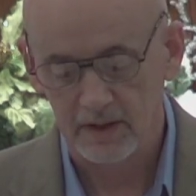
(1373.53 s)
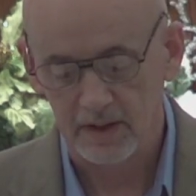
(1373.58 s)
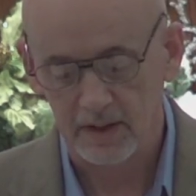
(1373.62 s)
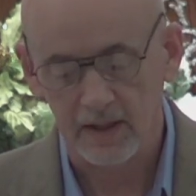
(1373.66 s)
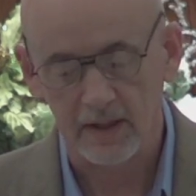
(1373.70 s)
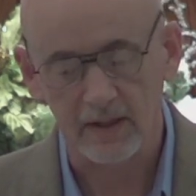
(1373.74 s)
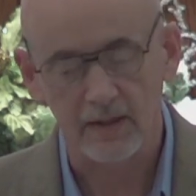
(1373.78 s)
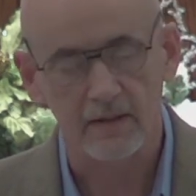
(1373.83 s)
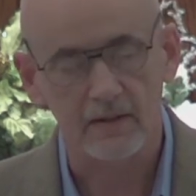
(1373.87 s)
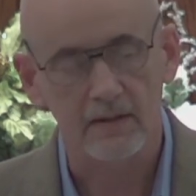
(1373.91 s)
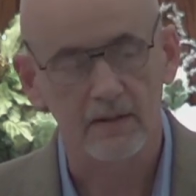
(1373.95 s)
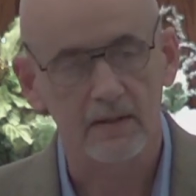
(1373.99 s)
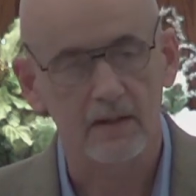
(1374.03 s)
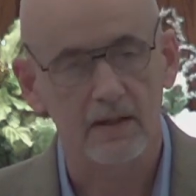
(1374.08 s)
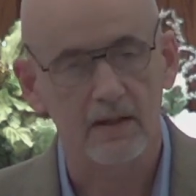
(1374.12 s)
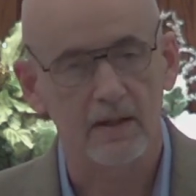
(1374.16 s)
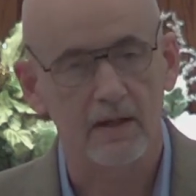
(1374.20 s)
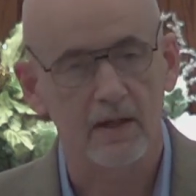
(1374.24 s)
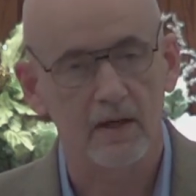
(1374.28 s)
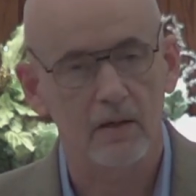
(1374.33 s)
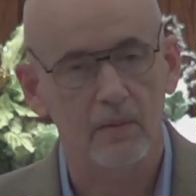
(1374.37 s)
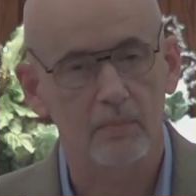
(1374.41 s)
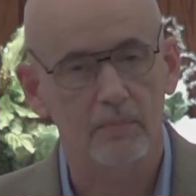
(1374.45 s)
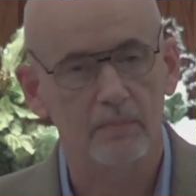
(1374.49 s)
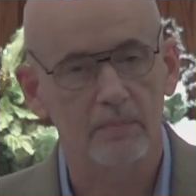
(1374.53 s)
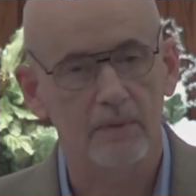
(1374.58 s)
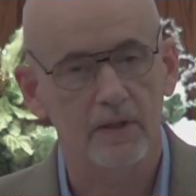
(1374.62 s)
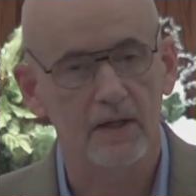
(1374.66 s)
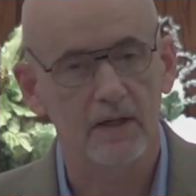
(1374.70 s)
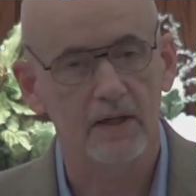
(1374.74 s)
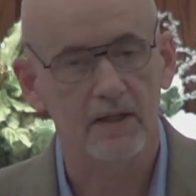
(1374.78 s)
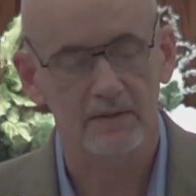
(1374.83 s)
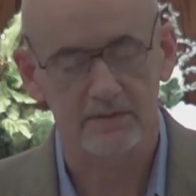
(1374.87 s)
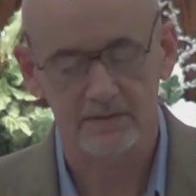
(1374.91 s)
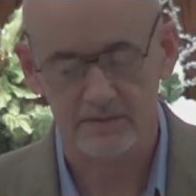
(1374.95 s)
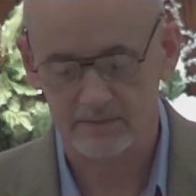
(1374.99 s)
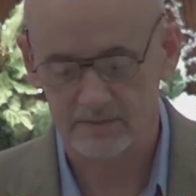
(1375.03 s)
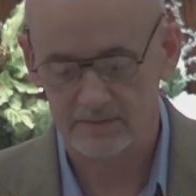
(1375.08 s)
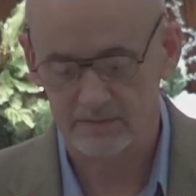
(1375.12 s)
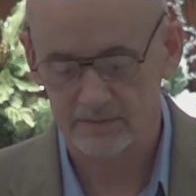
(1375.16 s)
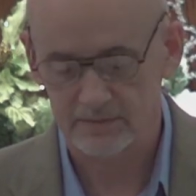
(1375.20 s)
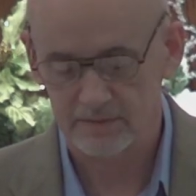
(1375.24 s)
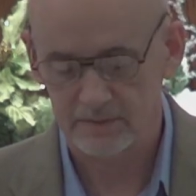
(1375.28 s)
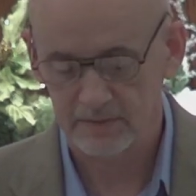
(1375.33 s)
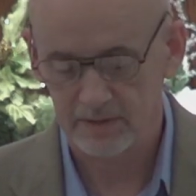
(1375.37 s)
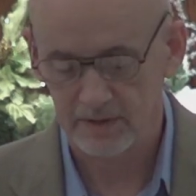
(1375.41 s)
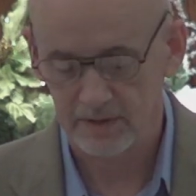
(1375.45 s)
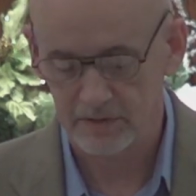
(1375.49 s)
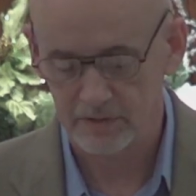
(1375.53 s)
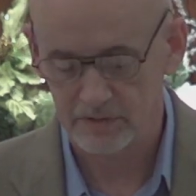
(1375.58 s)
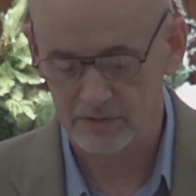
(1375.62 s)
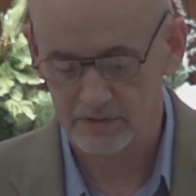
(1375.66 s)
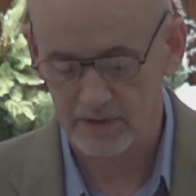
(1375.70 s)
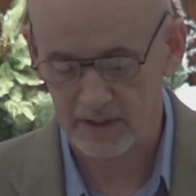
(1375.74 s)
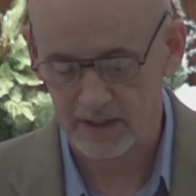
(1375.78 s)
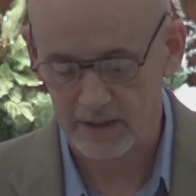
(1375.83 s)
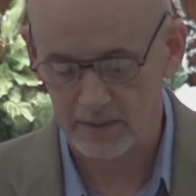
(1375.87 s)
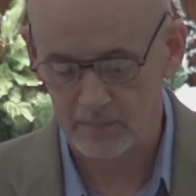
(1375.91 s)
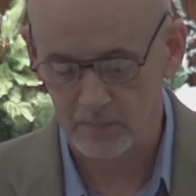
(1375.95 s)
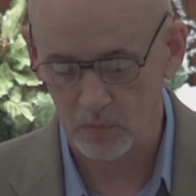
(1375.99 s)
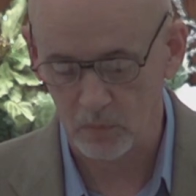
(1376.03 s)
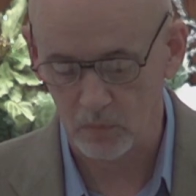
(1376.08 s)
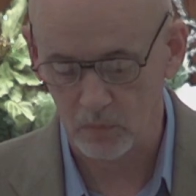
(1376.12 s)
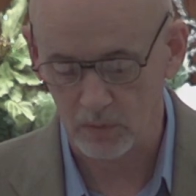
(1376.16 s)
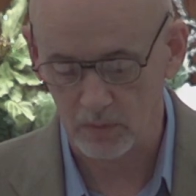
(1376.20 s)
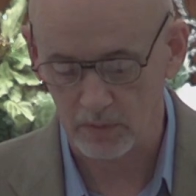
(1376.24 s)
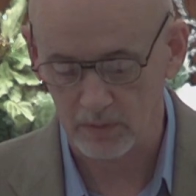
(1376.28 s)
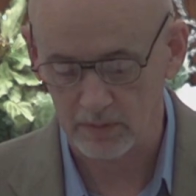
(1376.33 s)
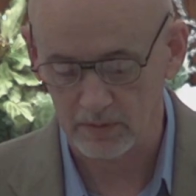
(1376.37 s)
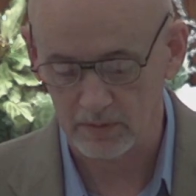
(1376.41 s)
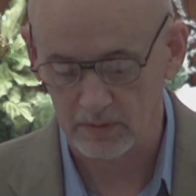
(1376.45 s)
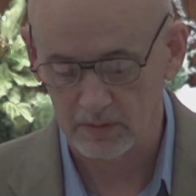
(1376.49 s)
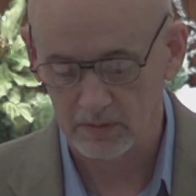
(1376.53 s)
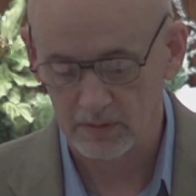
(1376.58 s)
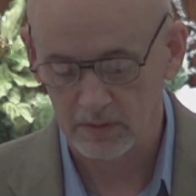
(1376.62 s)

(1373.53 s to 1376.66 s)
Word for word: and help us understand more.